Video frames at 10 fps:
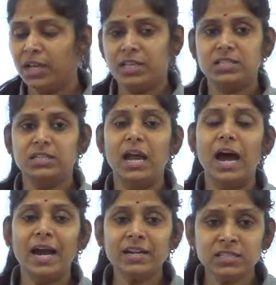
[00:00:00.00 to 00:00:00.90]

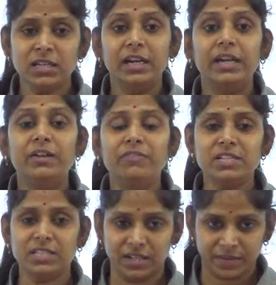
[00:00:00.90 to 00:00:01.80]
starts
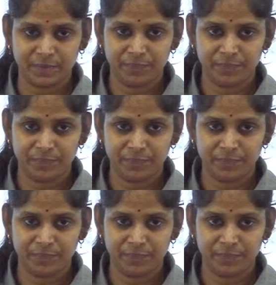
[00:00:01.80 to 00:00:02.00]
division,